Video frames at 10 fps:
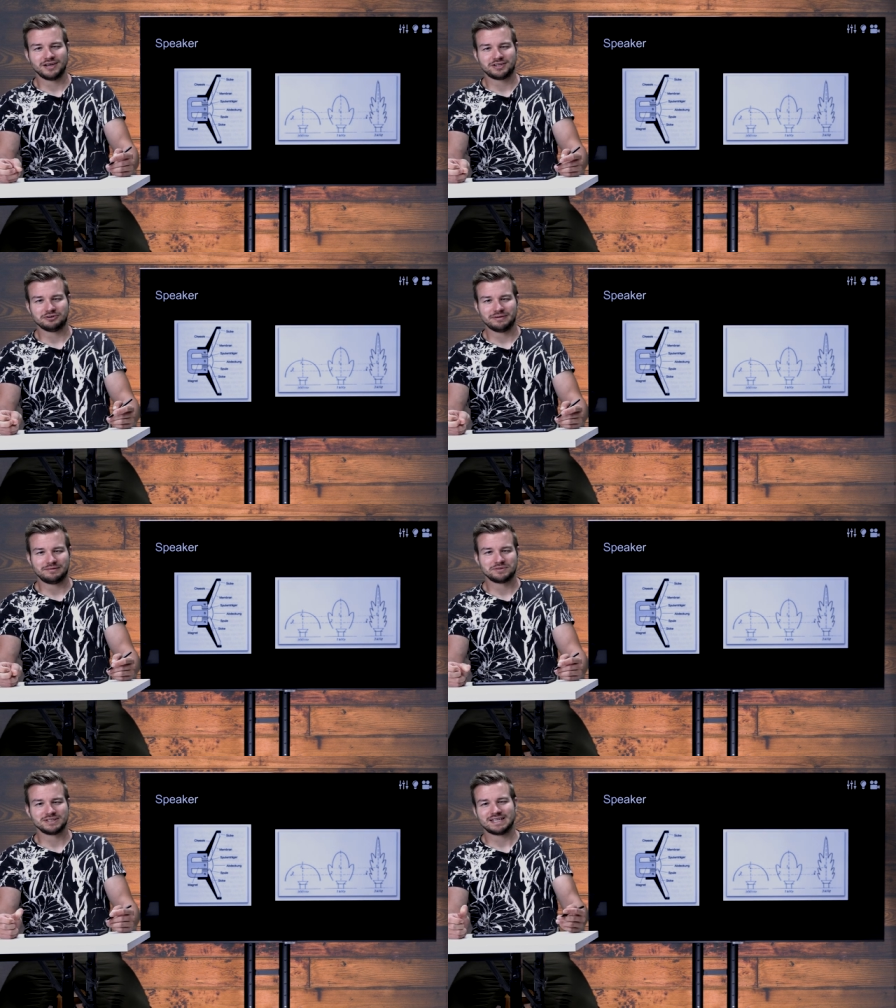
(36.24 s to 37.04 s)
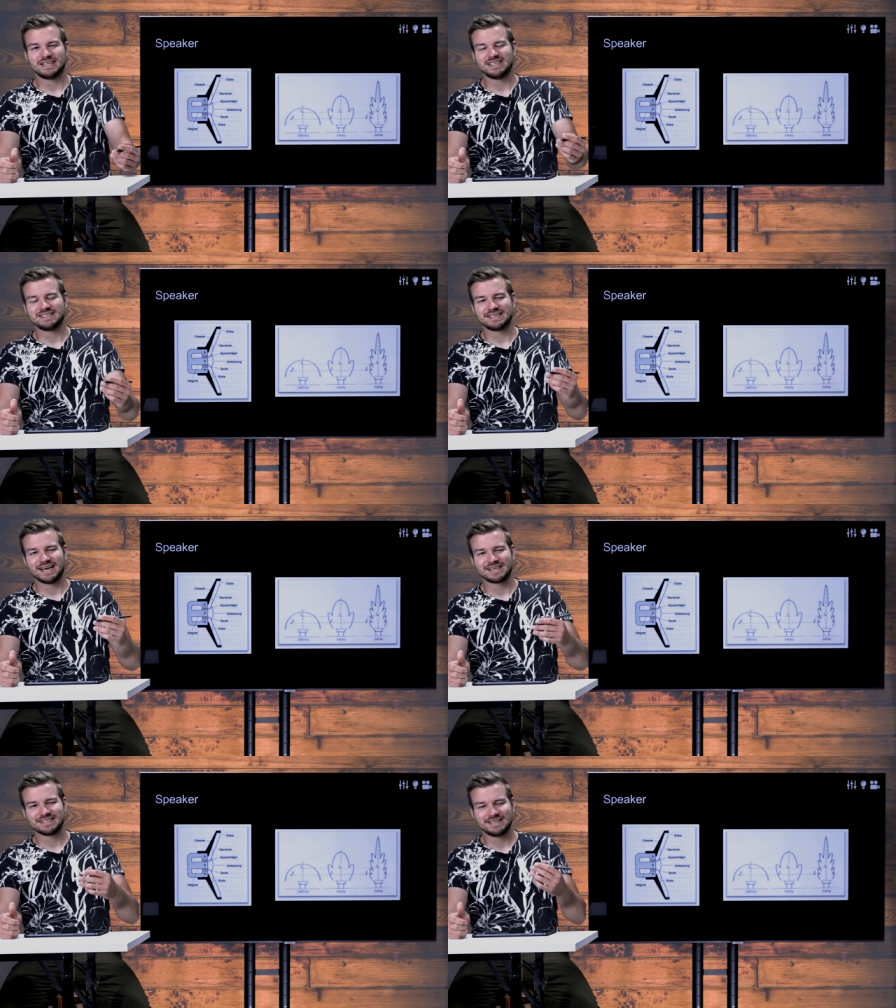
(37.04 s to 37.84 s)
thing to remember is that it is
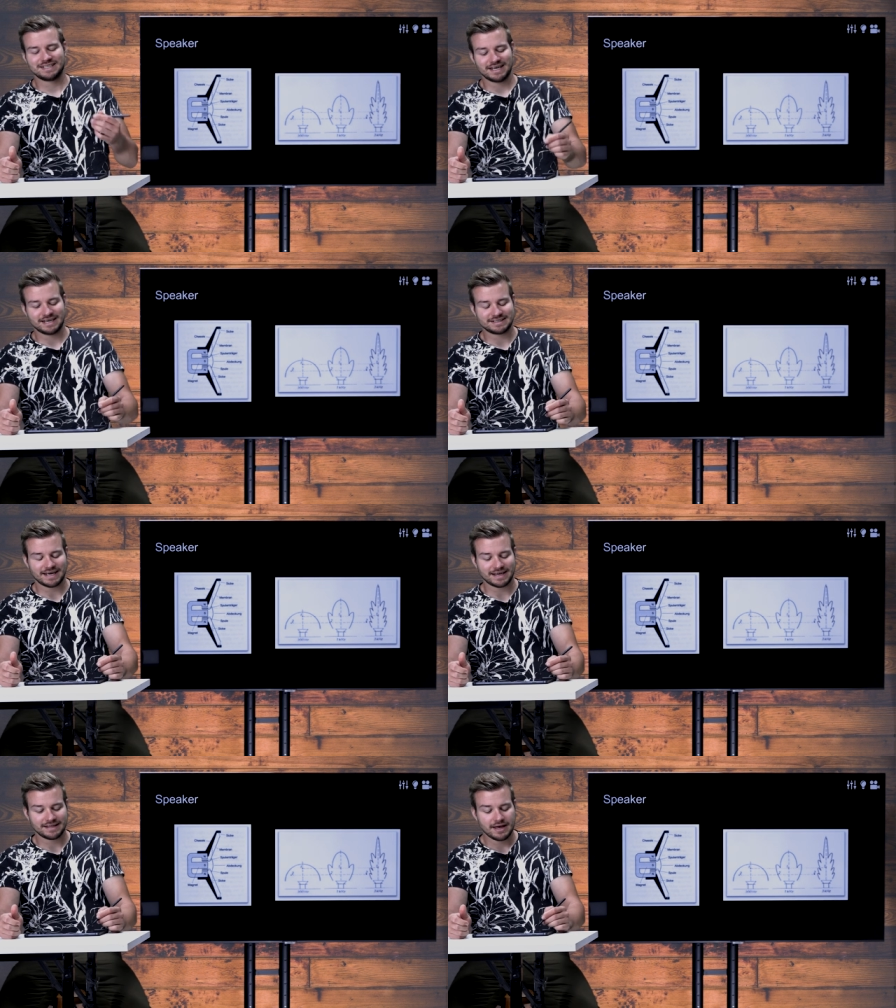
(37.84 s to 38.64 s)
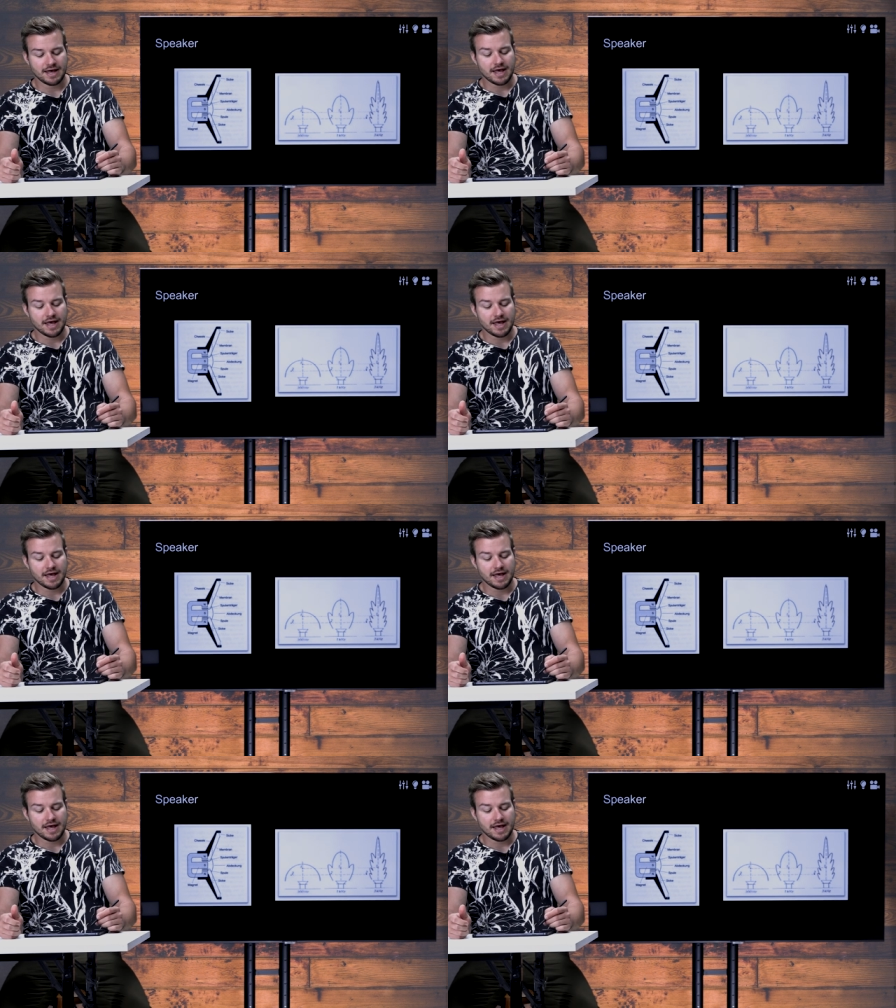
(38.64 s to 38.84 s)
actually the exact